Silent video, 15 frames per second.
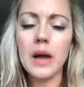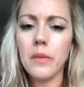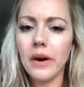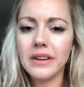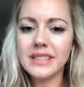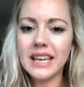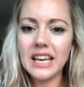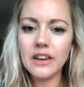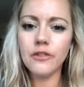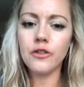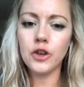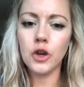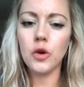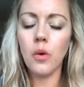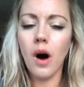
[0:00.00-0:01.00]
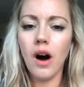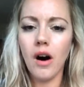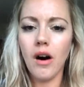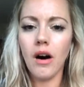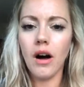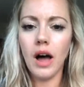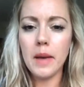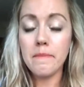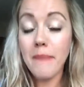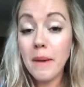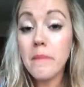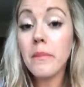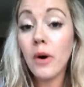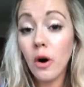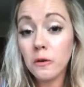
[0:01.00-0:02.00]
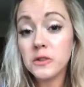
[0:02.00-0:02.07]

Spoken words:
Whereas if you are a member of